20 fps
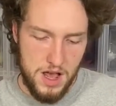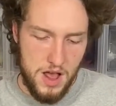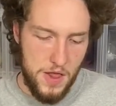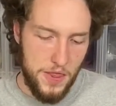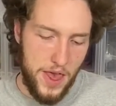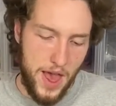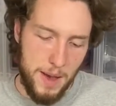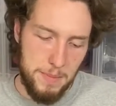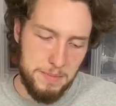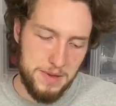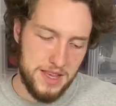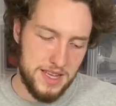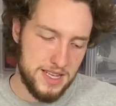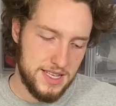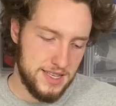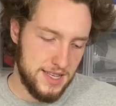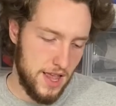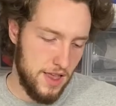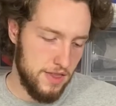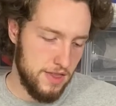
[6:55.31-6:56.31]
That being
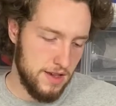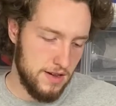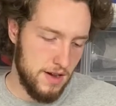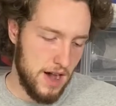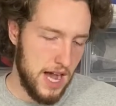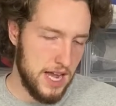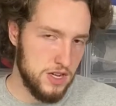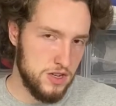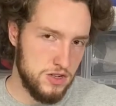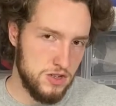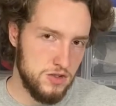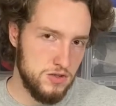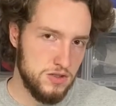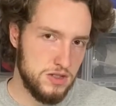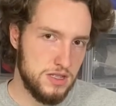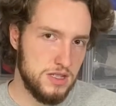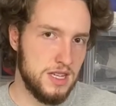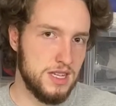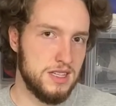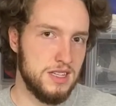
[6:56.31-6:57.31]
said though, I do
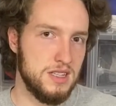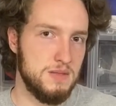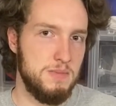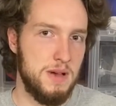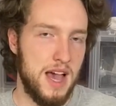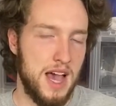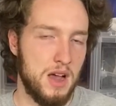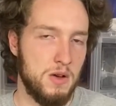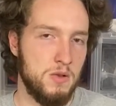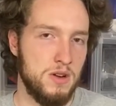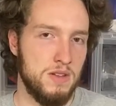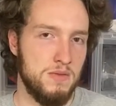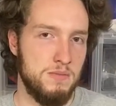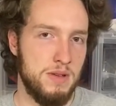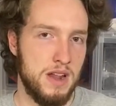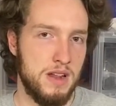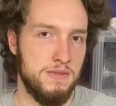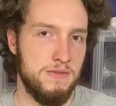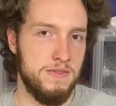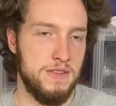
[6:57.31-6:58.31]
think this pack would have
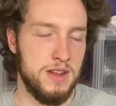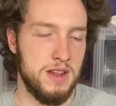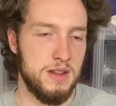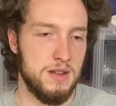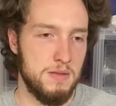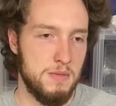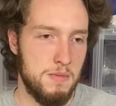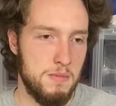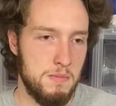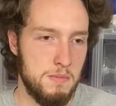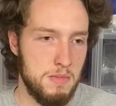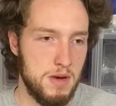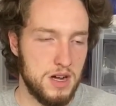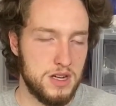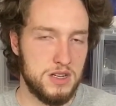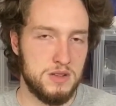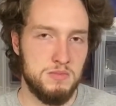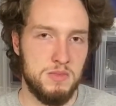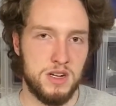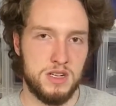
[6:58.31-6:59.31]
benefited
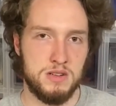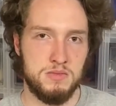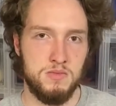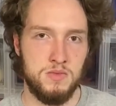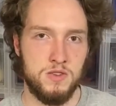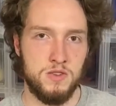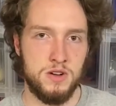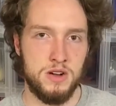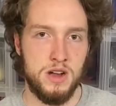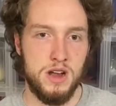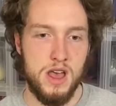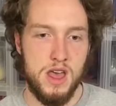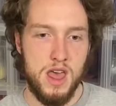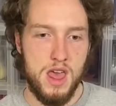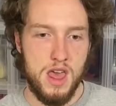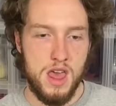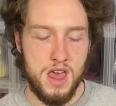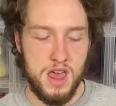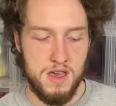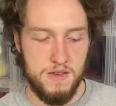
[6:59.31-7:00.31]
much more
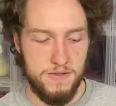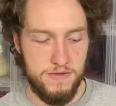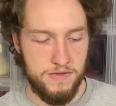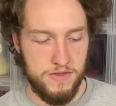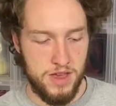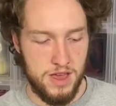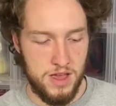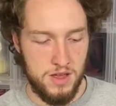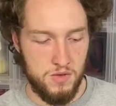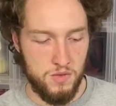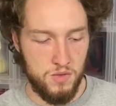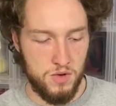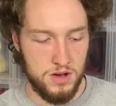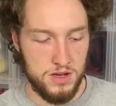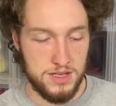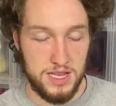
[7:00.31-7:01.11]
if it was